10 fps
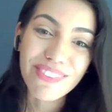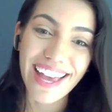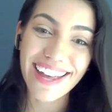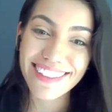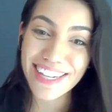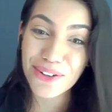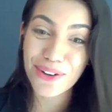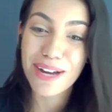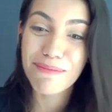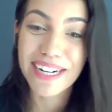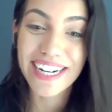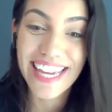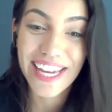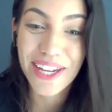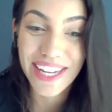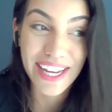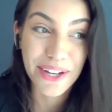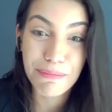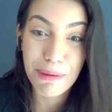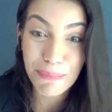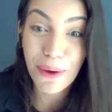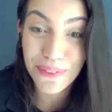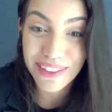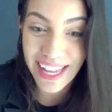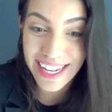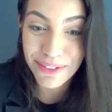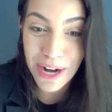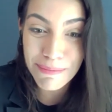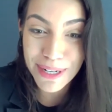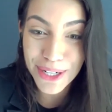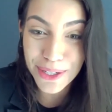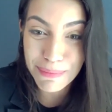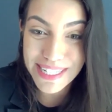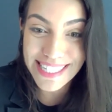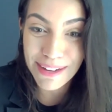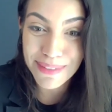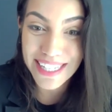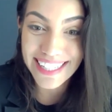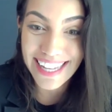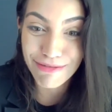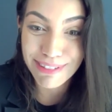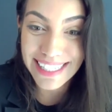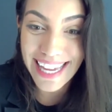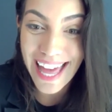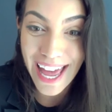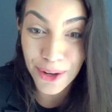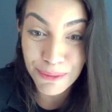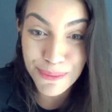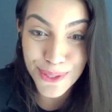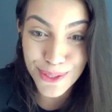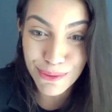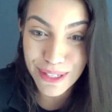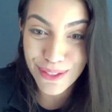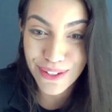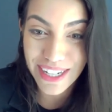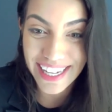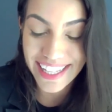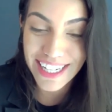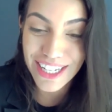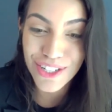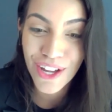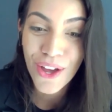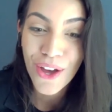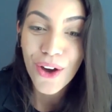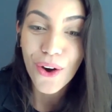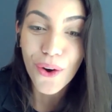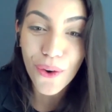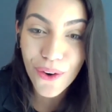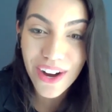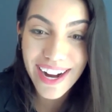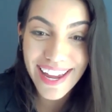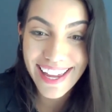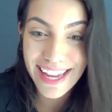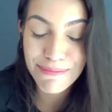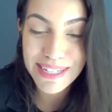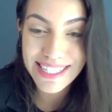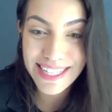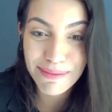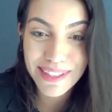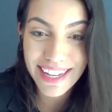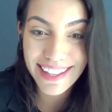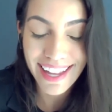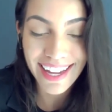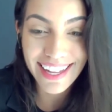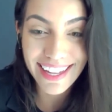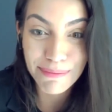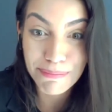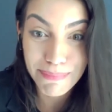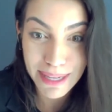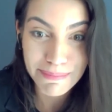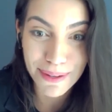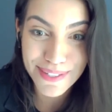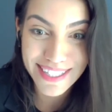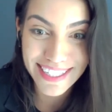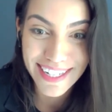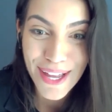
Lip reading: I think grammar, it could be both. Like, grammar could be something that really helps you with your English, or it can be something like a big monster.